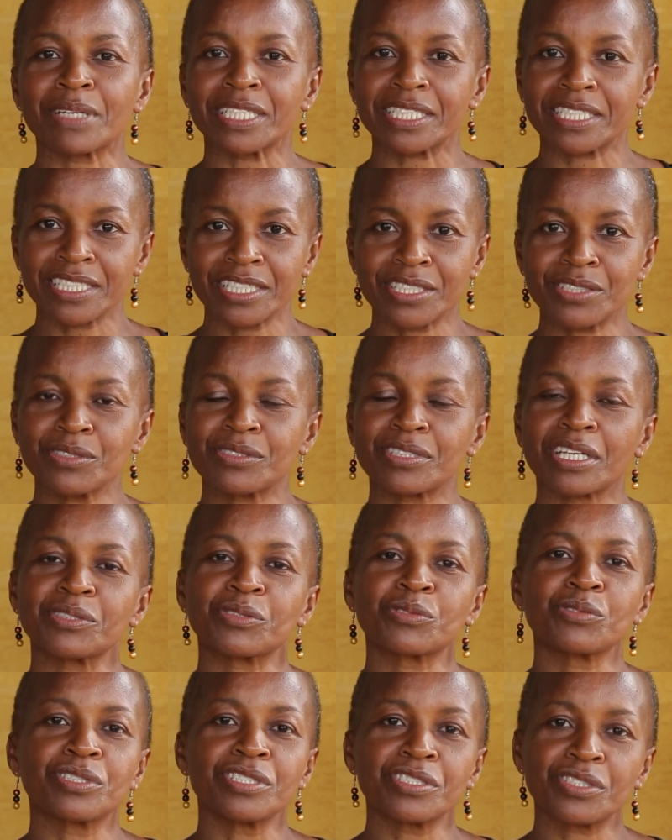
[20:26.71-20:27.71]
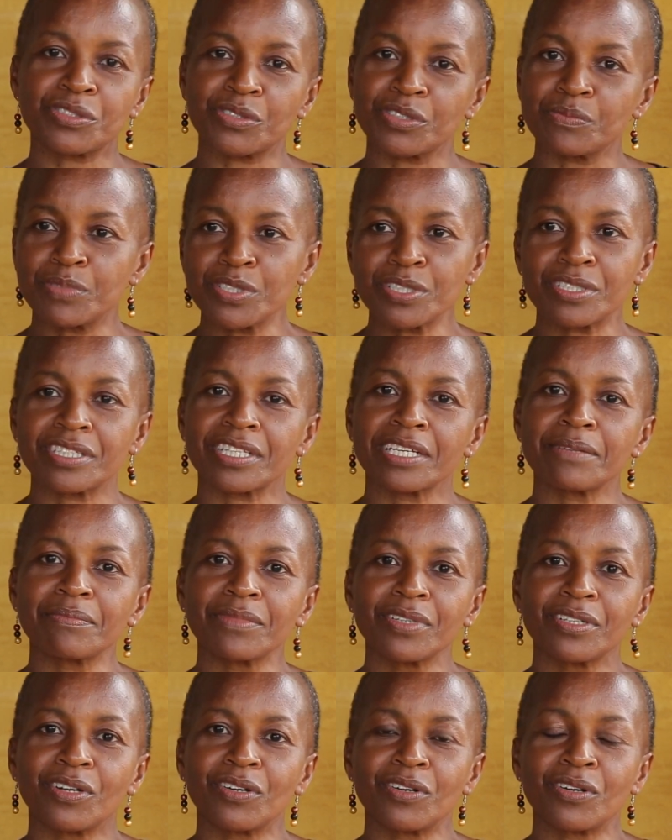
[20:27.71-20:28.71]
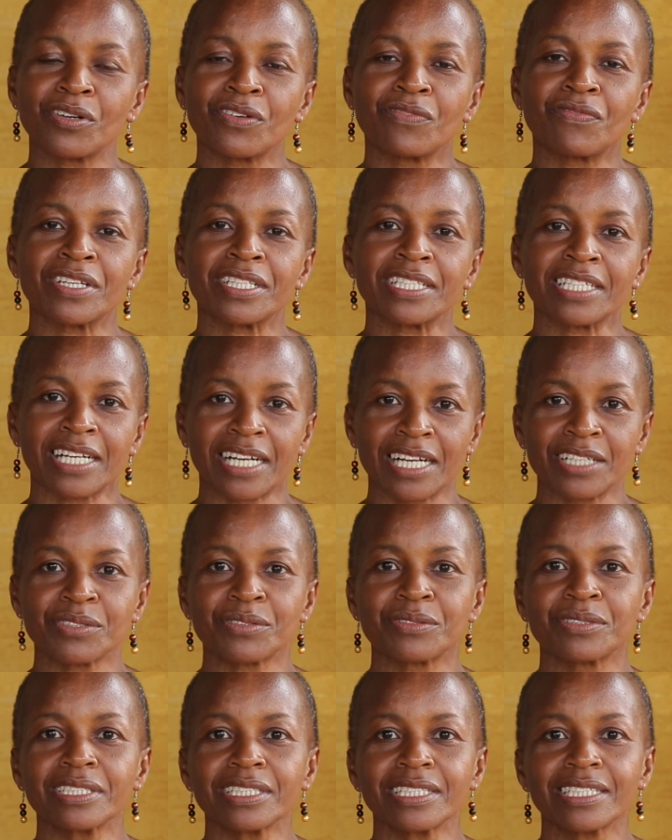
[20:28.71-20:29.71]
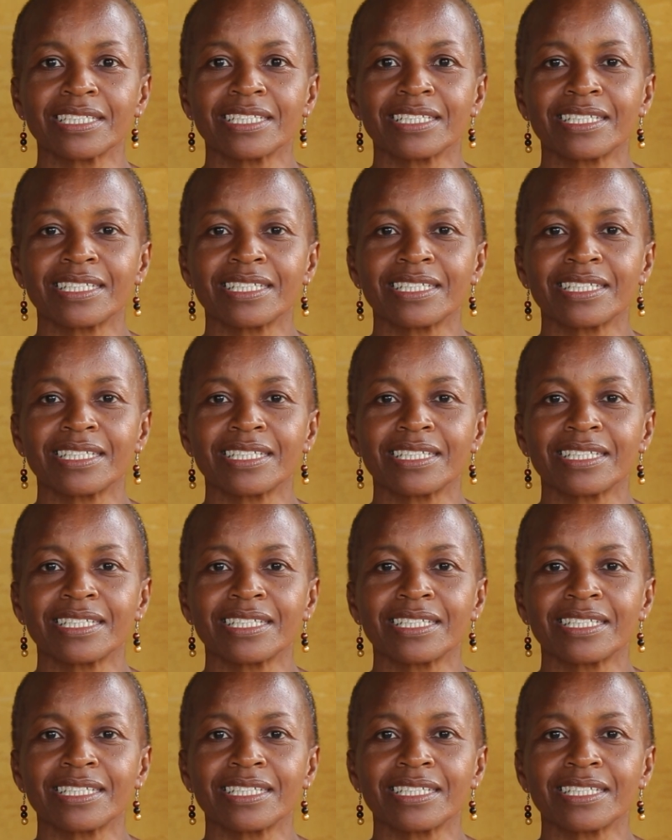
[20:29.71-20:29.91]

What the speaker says: materials and to distribute them all over the country.